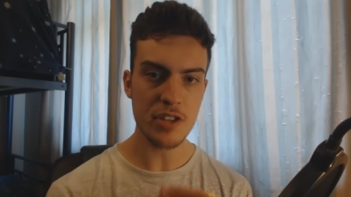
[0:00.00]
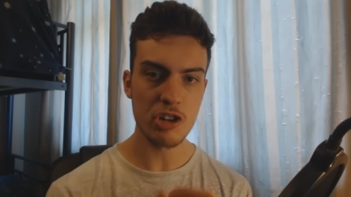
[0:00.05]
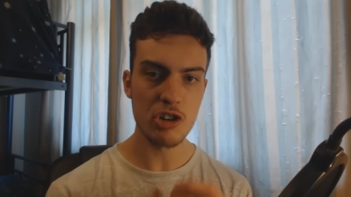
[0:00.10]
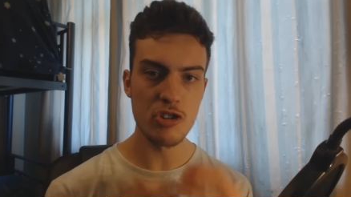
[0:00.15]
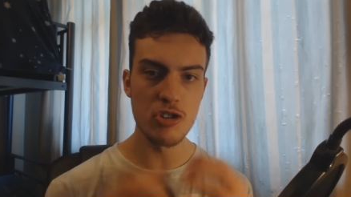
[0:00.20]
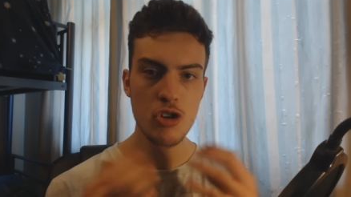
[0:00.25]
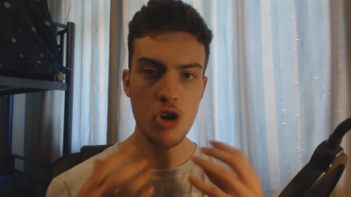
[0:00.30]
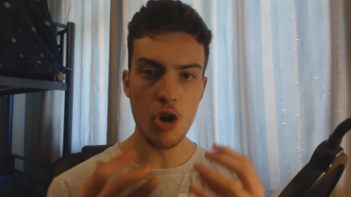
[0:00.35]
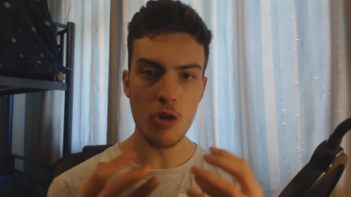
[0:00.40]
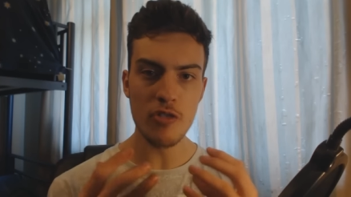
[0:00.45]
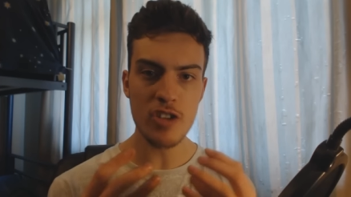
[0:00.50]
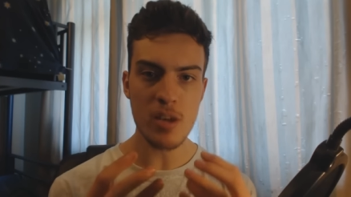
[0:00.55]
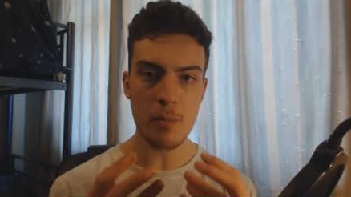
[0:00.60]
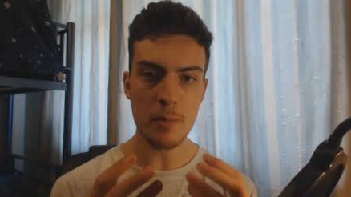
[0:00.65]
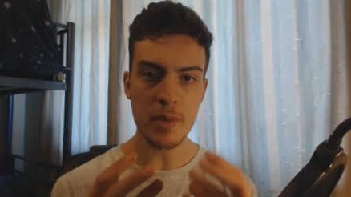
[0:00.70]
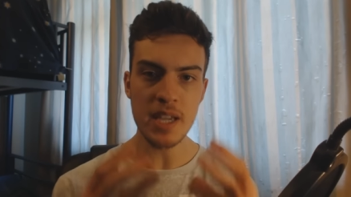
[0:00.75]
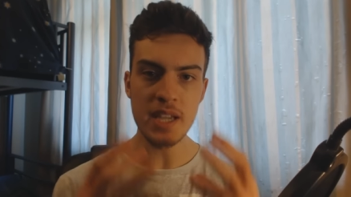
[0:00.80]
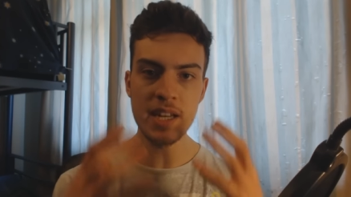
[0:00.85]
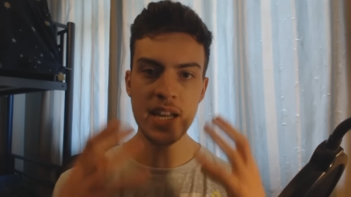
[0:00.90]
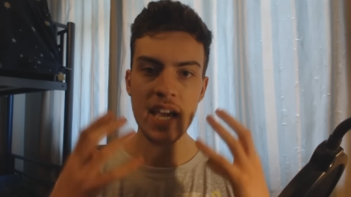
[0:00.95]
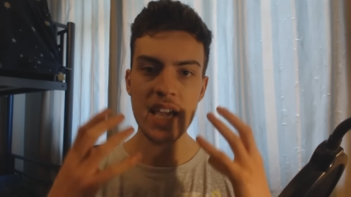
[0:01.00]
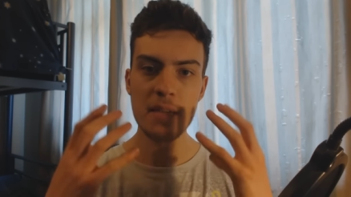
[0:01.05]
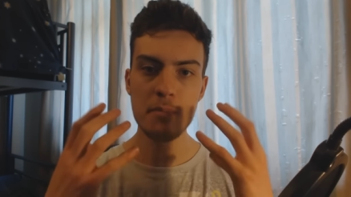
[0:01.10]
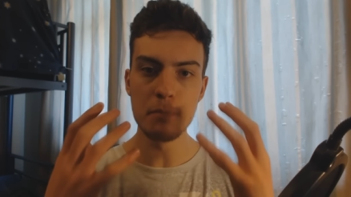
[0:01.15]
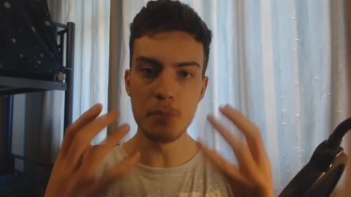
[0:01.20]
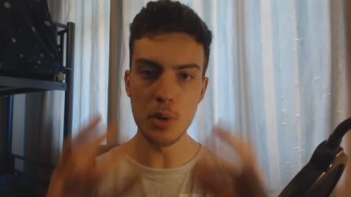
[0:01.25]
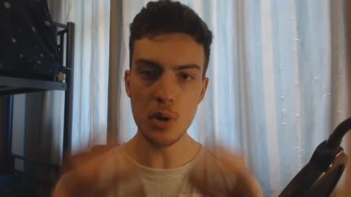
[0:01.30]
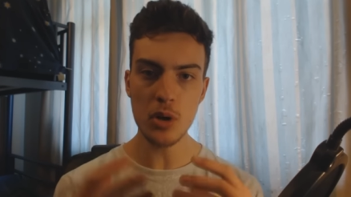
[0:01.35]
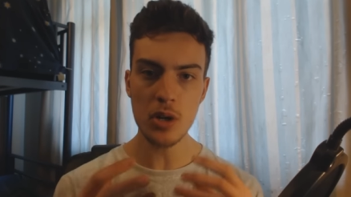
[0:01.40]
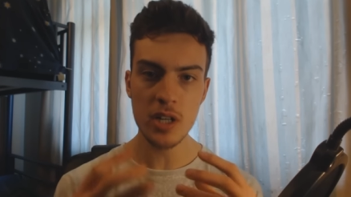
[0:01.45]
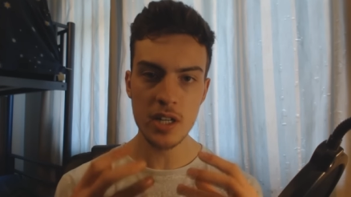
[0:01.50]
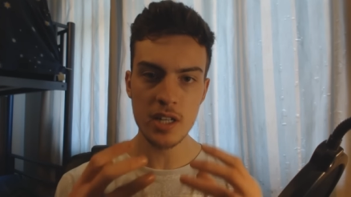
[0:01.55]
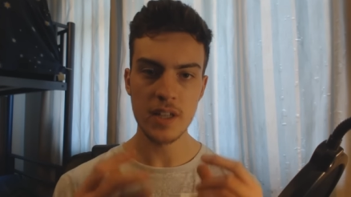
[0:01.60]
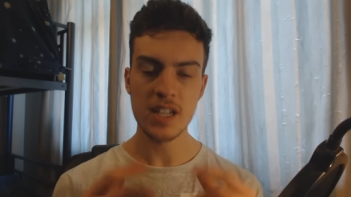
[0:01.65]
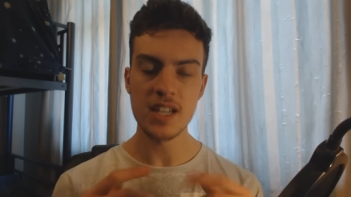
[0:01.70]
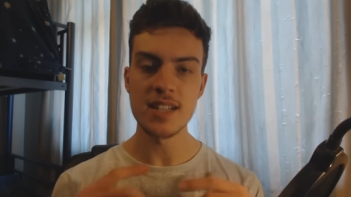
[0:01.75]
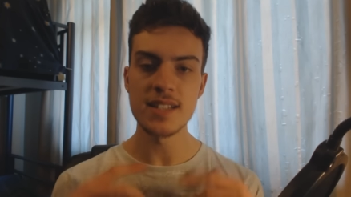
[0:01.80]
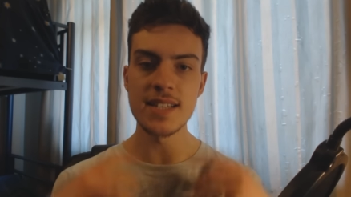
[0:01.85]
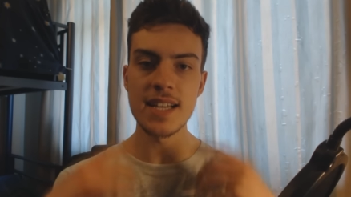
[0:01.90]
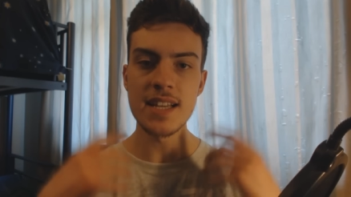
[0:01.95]
the Kronorium being a book
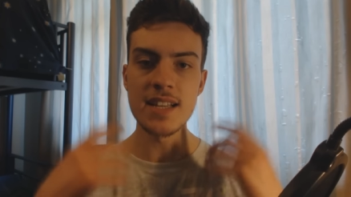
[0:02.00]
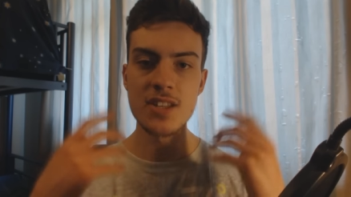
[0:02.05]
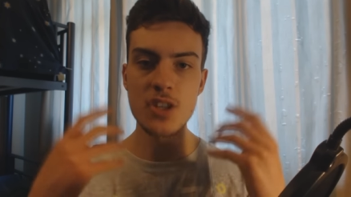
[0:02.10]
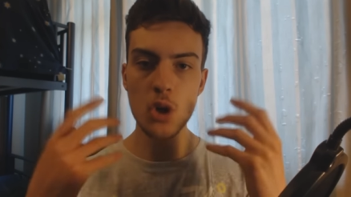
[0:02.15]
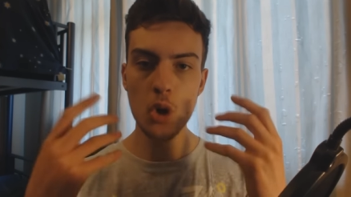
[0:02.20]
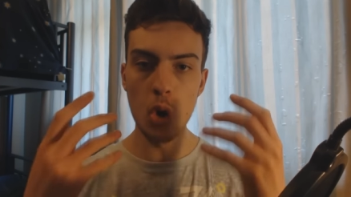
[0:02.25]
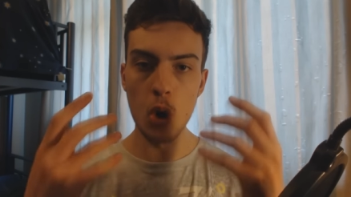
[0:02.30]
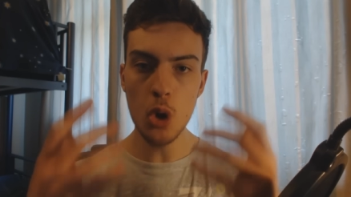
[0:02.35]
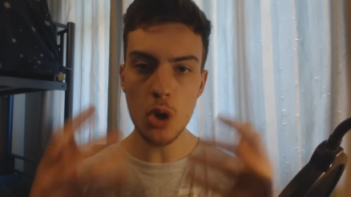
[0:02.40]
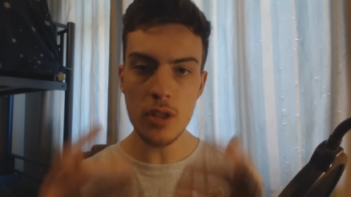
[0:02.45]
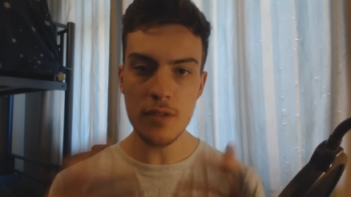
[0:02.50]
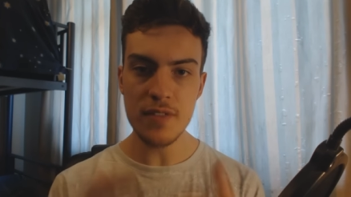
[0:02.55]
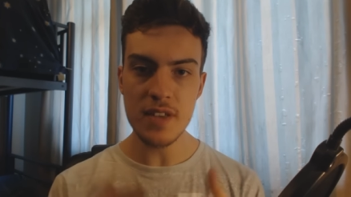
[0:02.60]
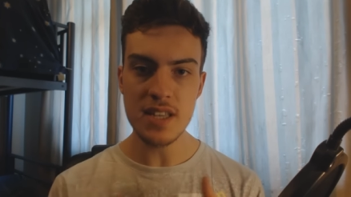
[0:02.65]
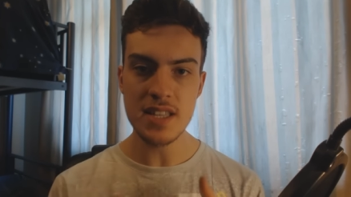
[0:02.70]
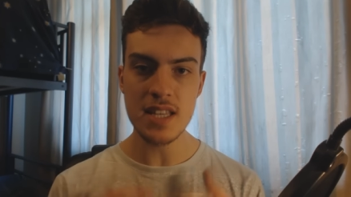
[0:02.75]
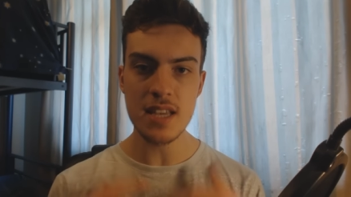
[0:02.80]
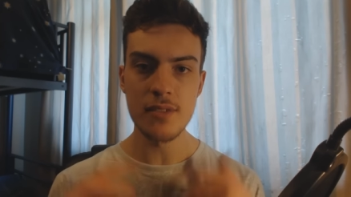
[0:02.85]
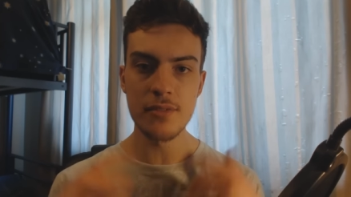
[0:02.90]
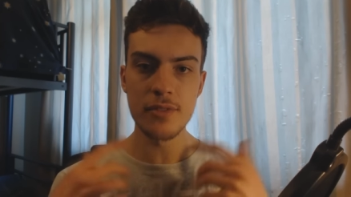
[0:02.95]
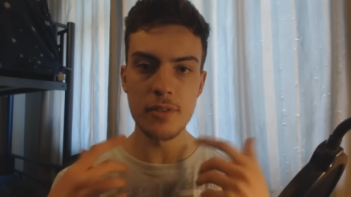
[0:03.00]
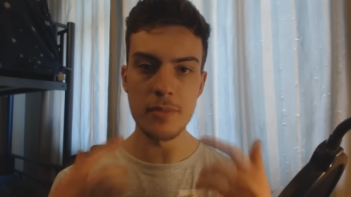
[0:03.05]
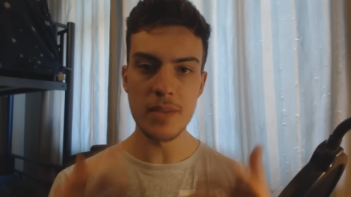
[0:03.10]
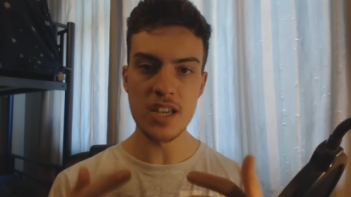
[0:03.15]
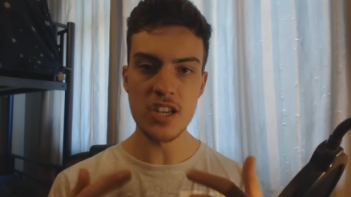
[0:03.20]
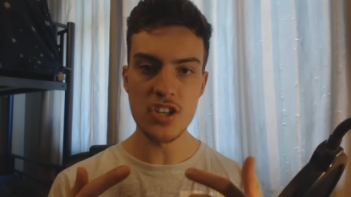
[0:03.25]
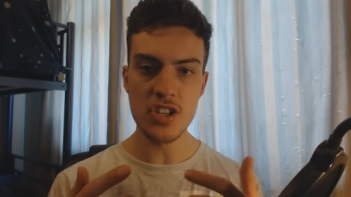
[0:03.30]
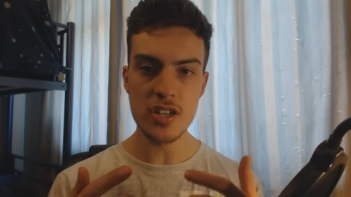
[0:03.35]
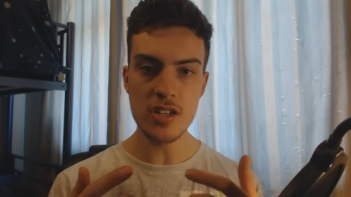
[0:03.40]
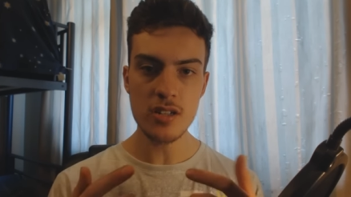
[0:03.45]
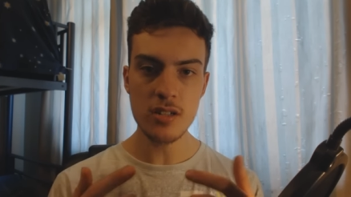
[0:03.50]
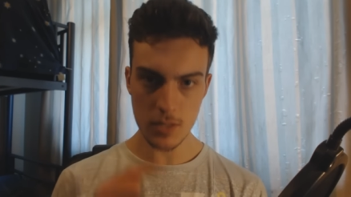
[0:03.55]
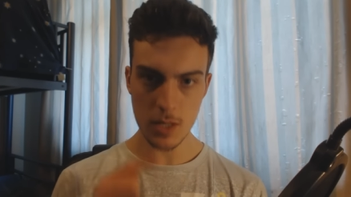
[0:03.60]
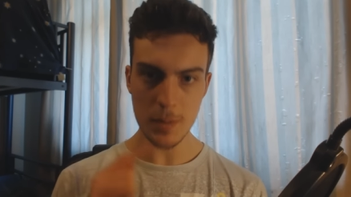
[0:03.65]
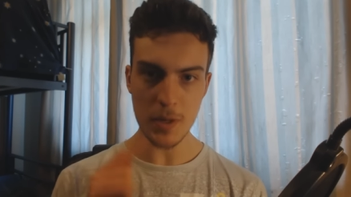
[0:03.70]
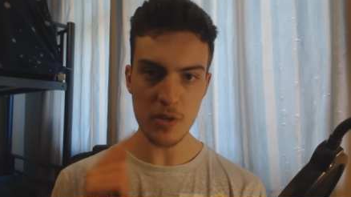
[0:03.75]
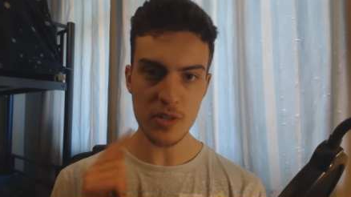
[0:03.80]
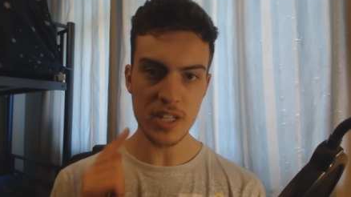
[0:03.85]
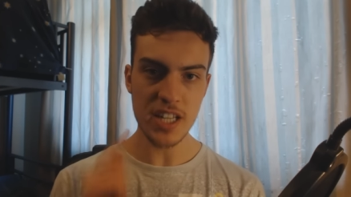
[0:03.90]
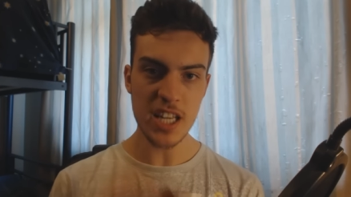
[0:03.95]
that contains all of this information
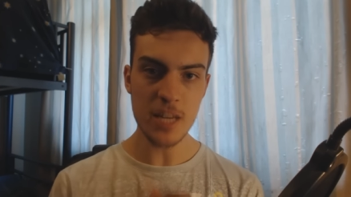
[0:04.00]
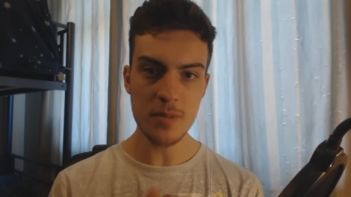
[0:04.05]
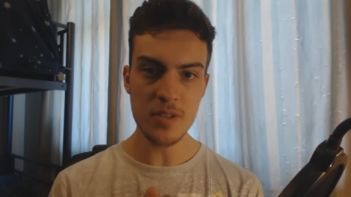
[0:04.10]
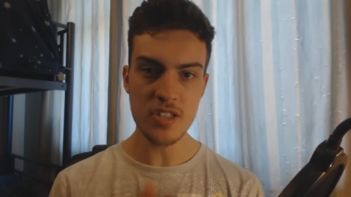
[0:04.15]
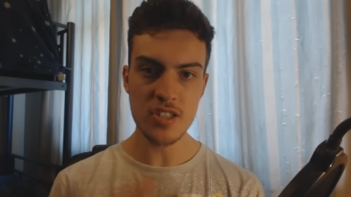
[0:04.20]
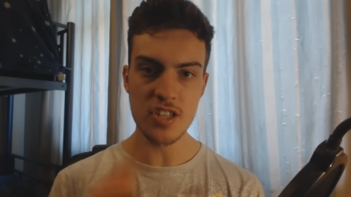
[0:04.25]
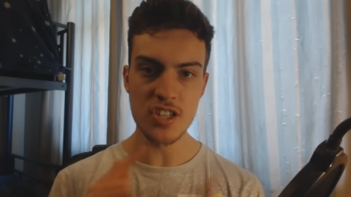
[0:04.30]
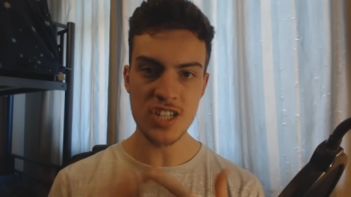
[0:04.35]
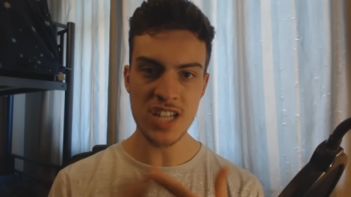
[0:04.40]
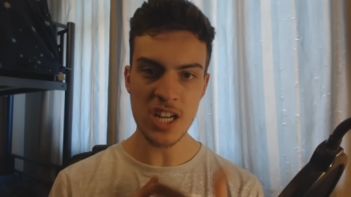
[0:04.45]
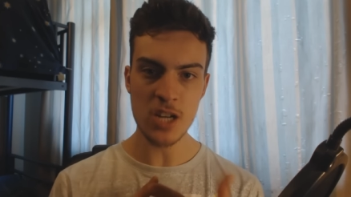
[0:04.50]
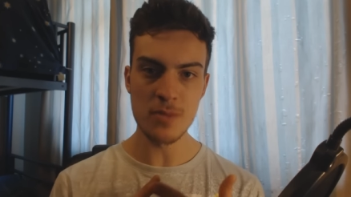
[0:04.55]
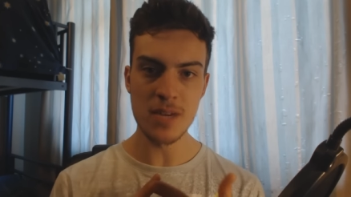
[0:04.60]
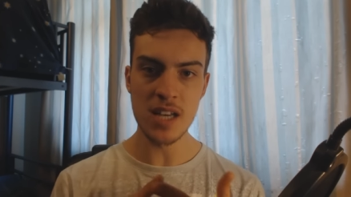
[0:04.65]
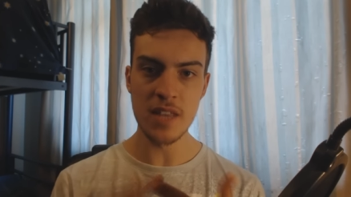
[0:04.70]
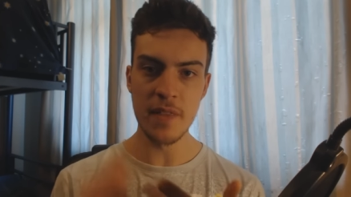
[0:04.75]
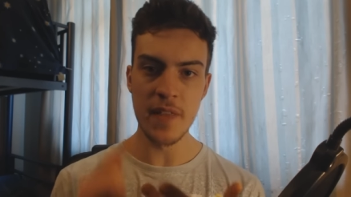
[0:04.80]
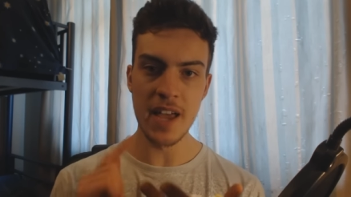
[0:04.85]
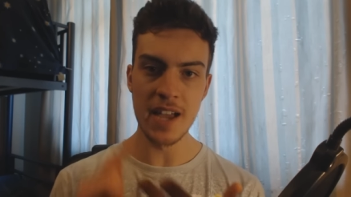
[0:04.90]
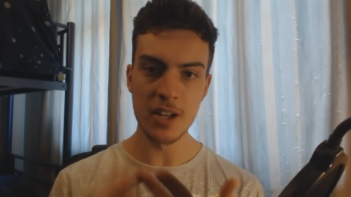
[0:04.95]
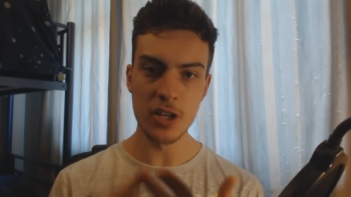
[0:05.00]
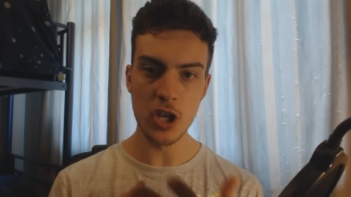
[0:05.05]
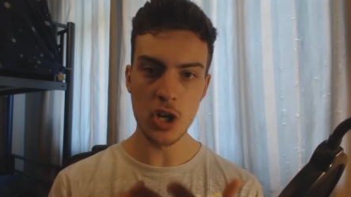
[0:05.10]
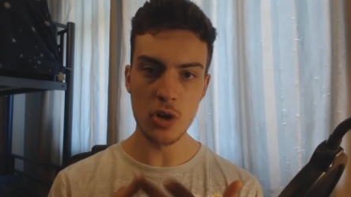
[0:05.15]
about the Keepers, the Shadow Man, their